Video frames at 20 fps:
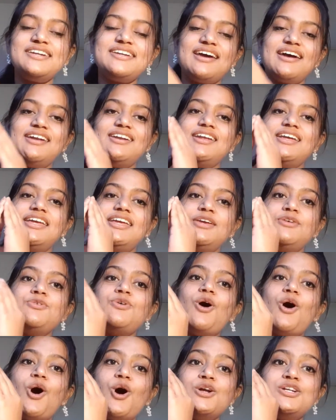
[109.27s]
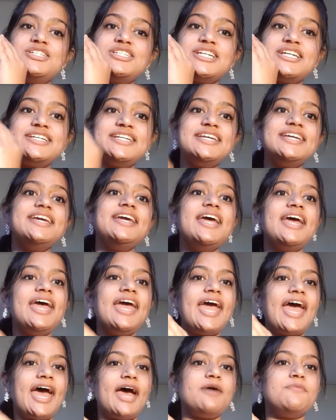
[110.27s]
letter, you already
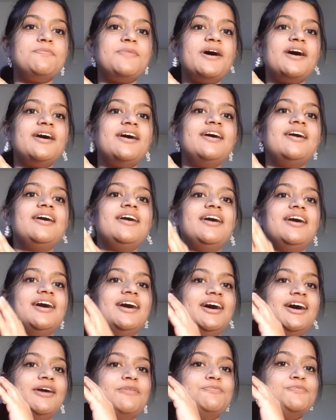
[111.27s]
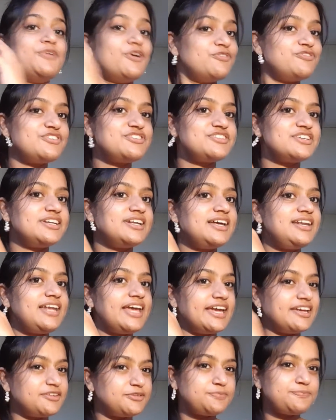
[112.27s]
have a professional
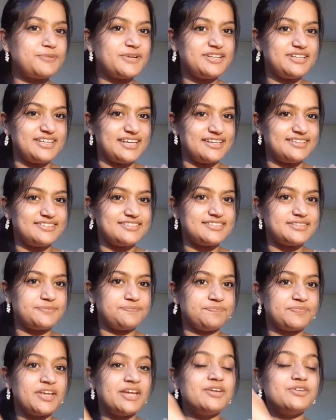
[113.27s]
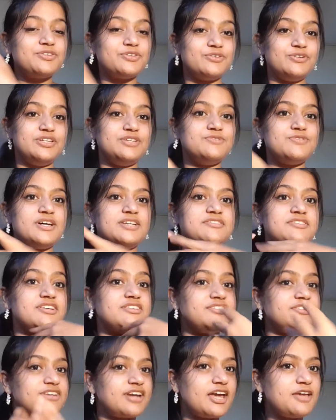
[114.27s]
experience. So you are
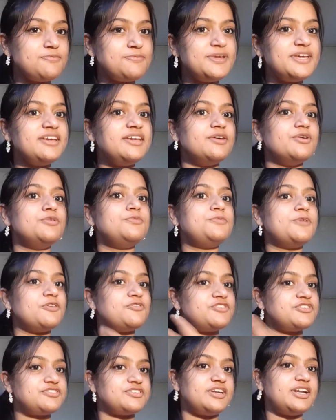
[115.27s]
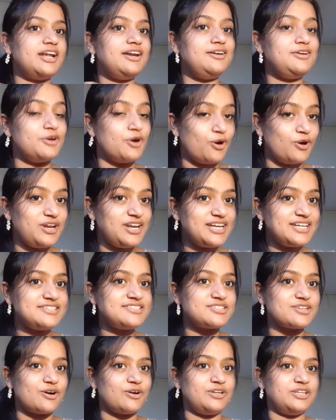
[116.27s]
describing your professional
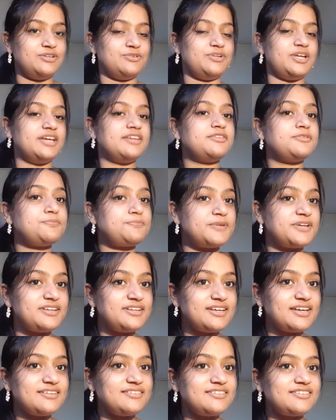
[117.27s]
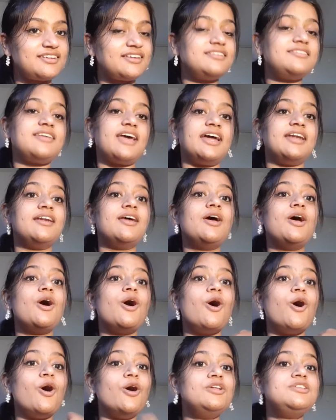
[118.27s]
knowledge or your experiences and
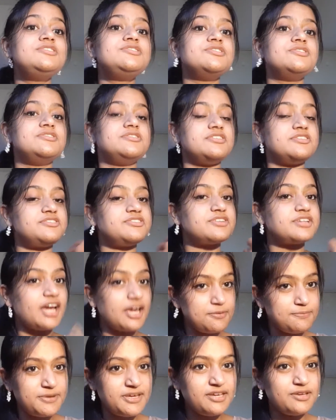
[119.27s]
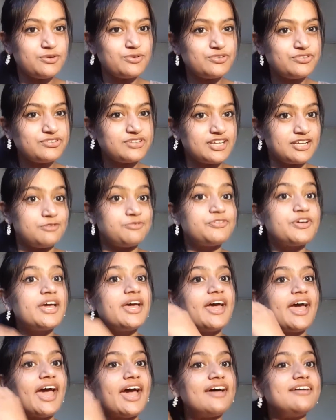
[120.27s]
also describing yourself
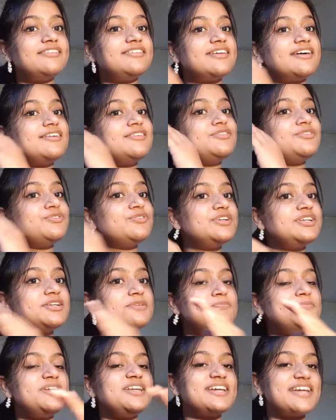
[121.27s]
as a suitable